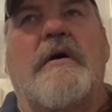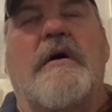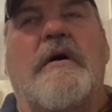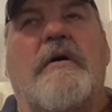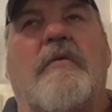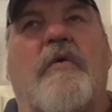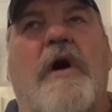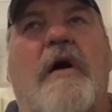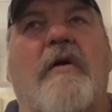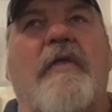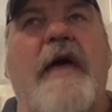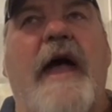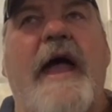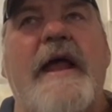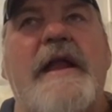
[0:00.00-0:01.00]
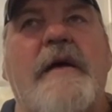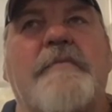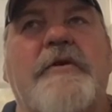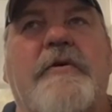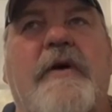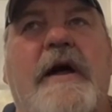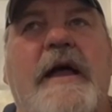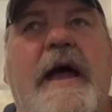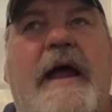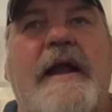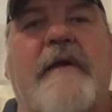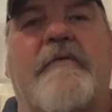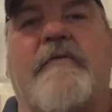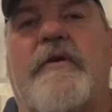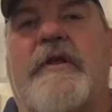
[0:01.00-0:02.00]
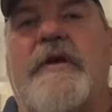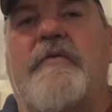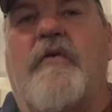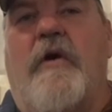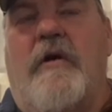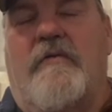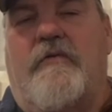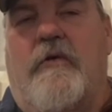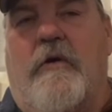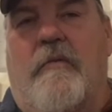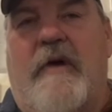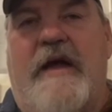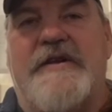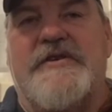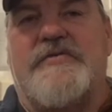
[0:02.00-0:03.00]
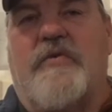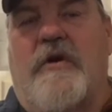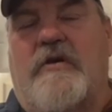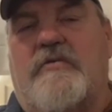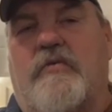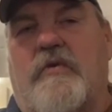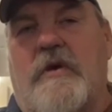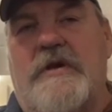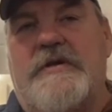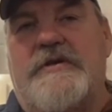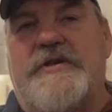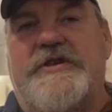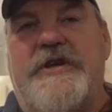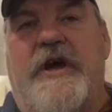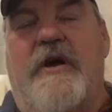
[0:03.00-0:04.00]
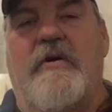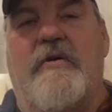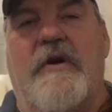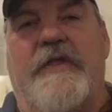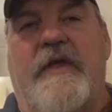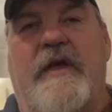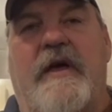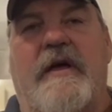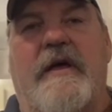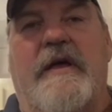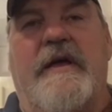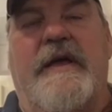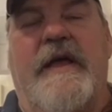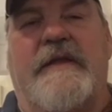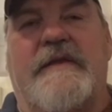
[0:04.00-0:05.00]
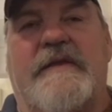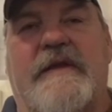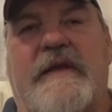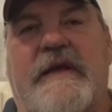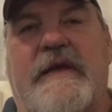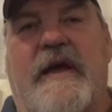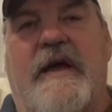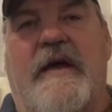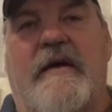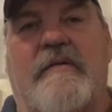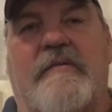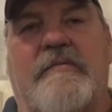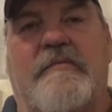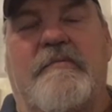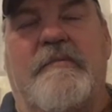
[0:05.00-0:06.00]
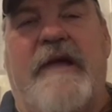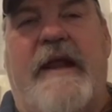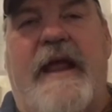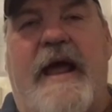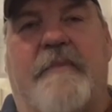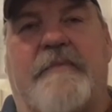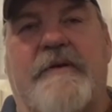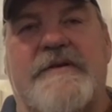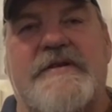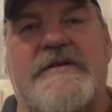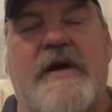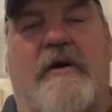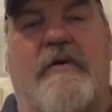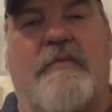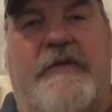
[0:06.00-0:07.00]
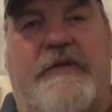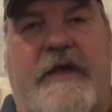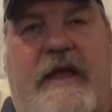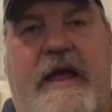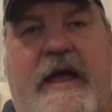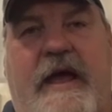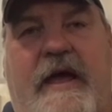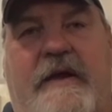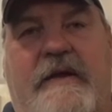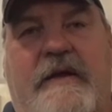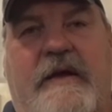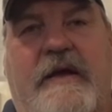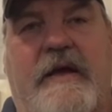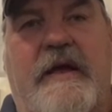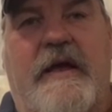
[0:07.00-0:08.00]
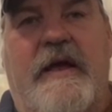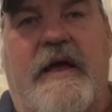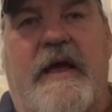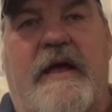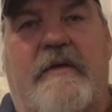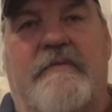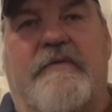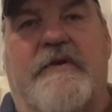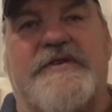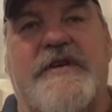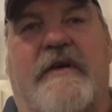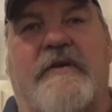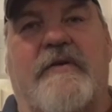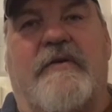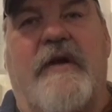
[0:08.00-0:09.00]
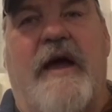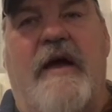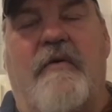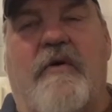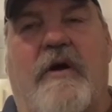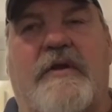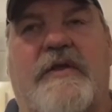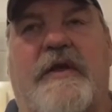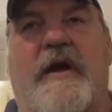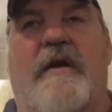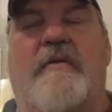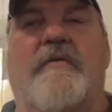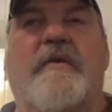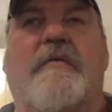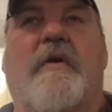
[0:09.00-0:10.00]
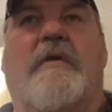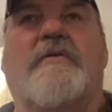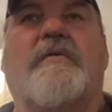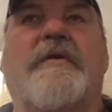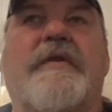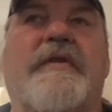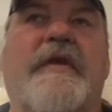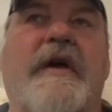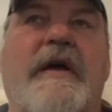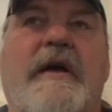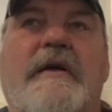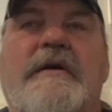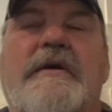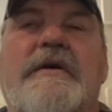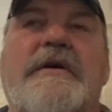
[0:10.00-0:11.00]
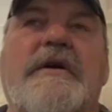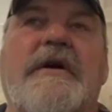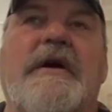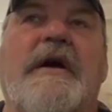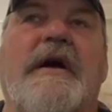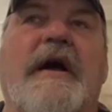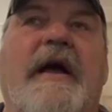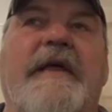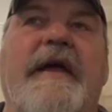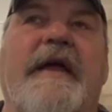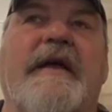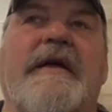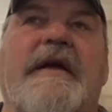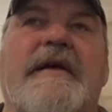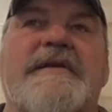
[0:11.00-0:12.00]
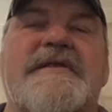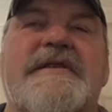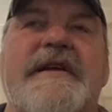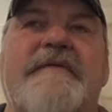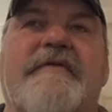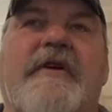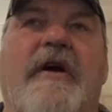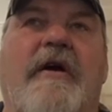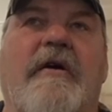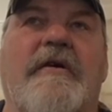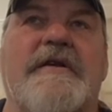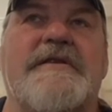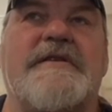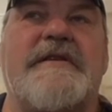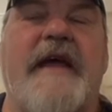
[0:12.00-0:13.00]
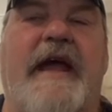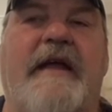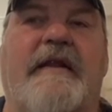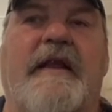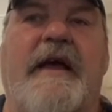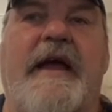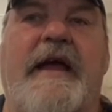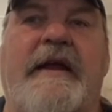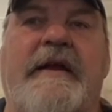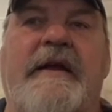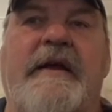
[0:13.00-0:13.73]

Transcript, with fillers: Well, the AWA, I never really worked for them. I just worked one show in the at the um, Minneapolis Dome that they had, mm. and Rotunda and I worked there. We worked with, uh, I think, Steve Keirn and Stan Lane.